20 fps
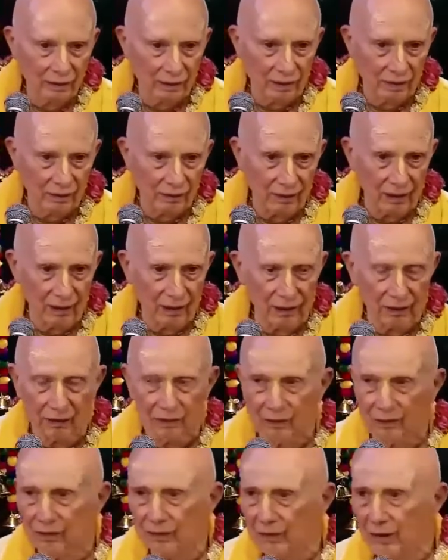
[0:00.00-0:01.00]
simply
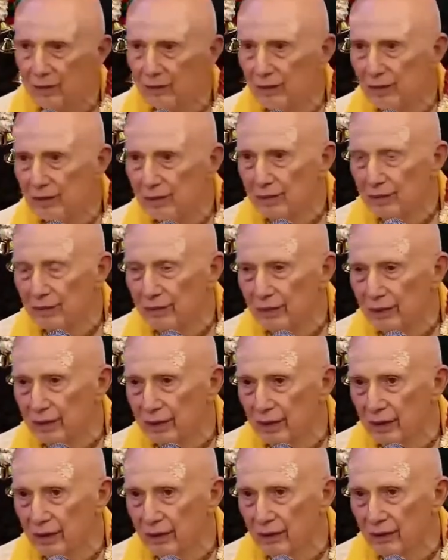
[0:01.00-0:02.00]
to bring people
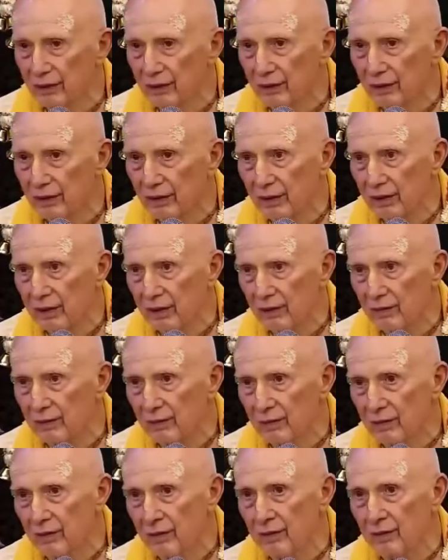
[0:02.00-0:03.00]
together in a,
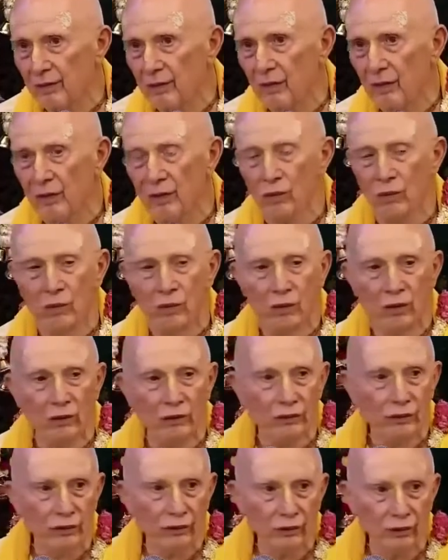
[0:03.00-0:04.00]
a more
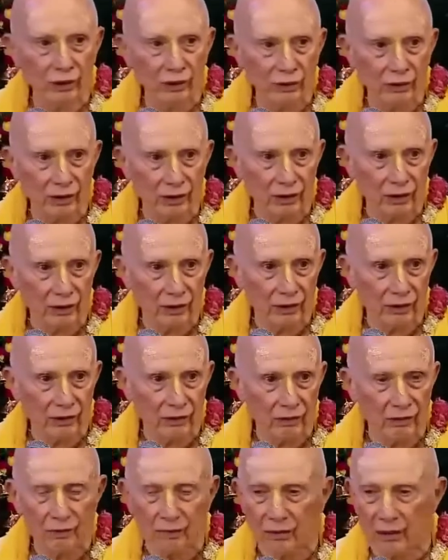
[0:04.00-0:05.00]
world unity
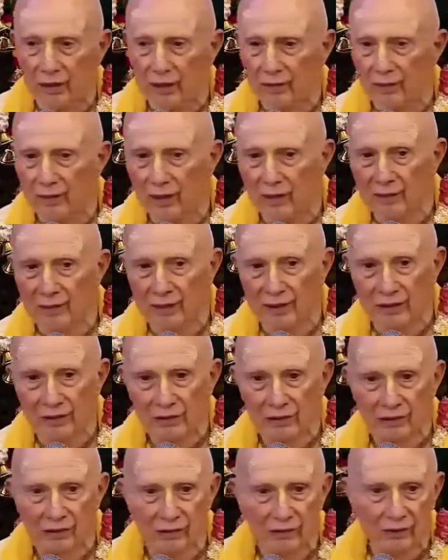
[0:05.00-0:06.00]
to bring about
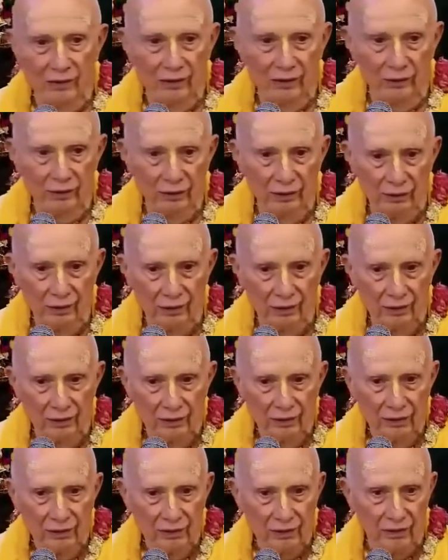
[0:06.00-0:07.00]
peace in the world.
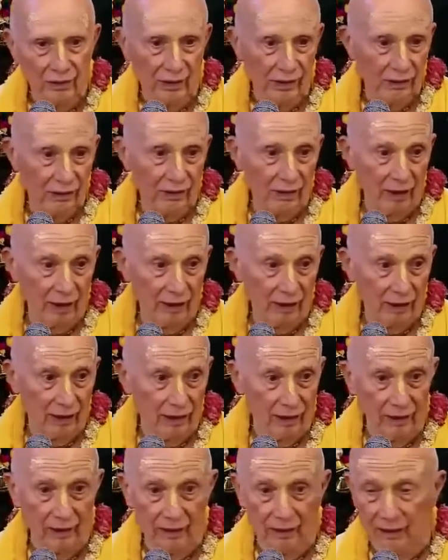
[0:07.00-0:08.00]
So they tried
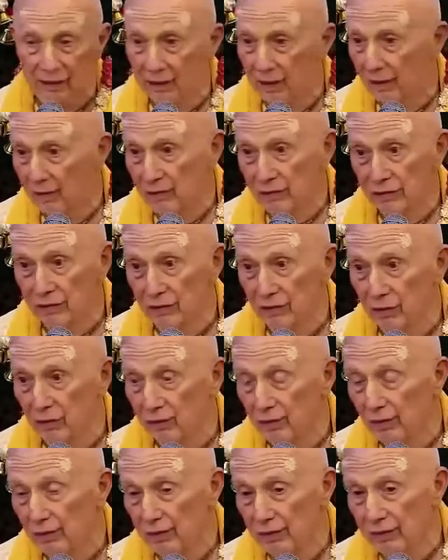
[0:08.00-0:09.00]
that, and that was a
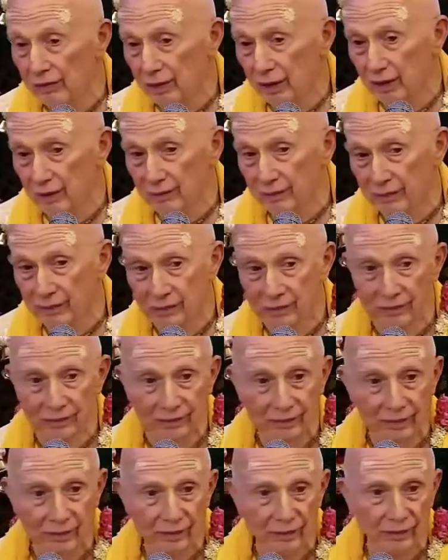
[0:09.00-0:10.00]
noble attempt,
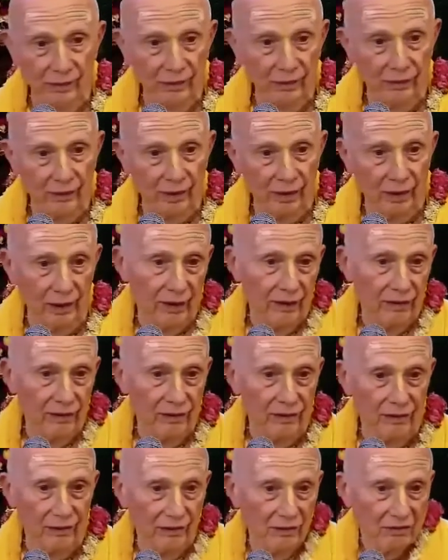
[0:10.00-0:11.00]
but look what it
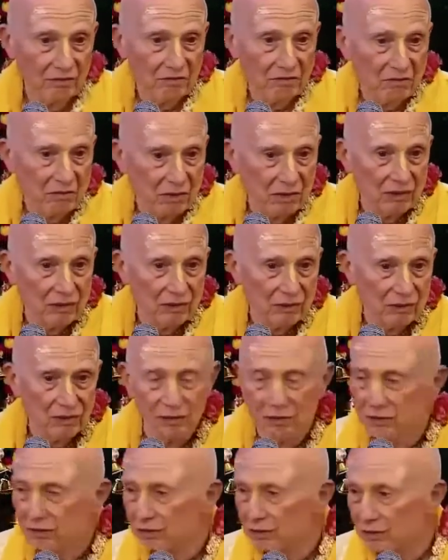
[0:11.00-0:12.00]
is.
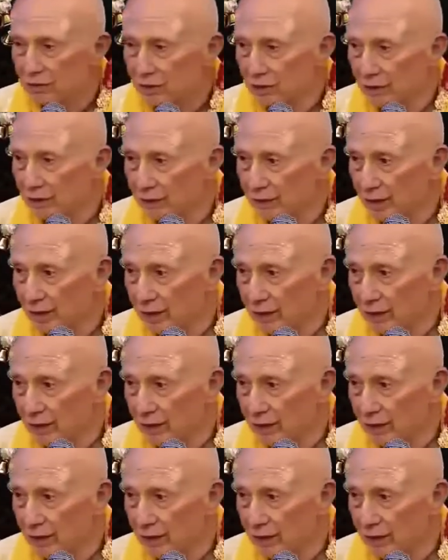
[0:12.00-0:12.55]
It's still a